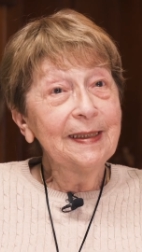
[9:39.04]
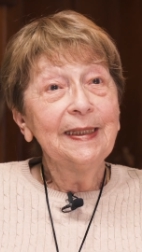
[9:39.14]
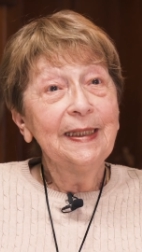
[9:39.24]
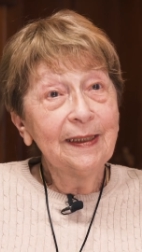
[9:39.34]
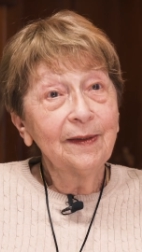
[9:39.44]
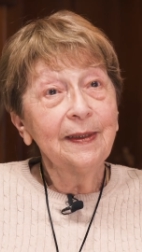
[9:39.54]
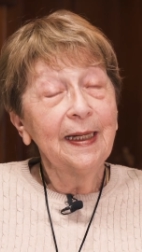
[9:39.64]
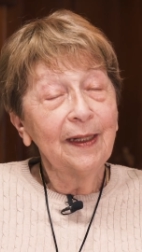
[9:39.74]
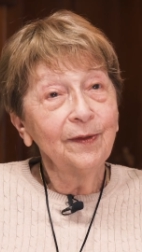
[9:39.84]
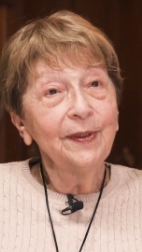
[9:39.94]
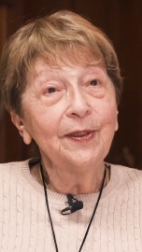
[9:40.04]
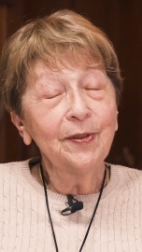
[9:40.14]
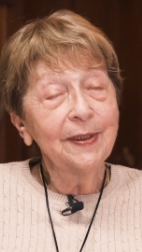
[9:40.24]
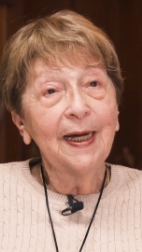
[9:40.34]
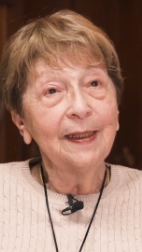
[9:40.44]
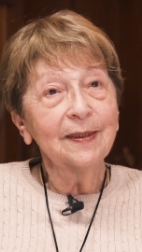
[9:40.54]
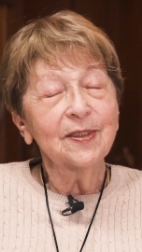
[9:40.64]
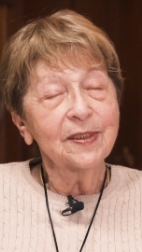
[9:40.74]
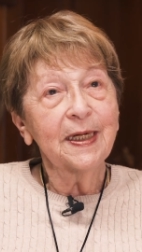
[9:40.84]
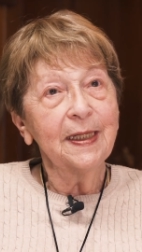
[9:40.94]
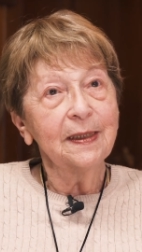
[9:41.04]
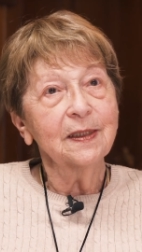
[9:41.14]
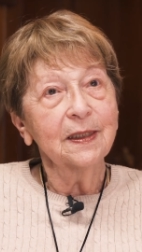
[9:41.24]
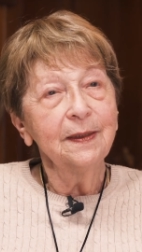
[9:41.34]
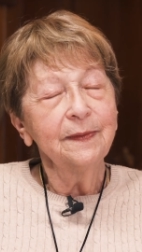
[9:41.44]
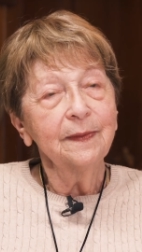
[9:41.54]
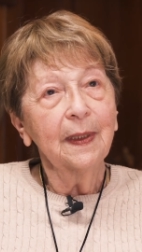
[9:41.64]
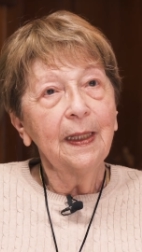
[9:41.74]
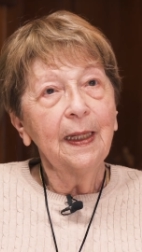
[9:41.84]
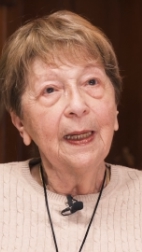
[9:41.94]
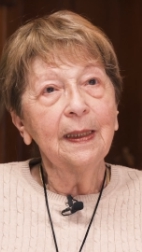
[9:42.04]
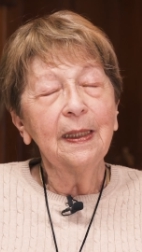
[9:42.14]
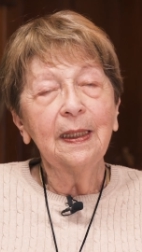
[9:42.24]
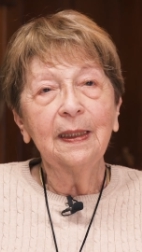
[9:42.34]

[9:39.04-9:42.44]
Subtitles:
it here now in the United States. And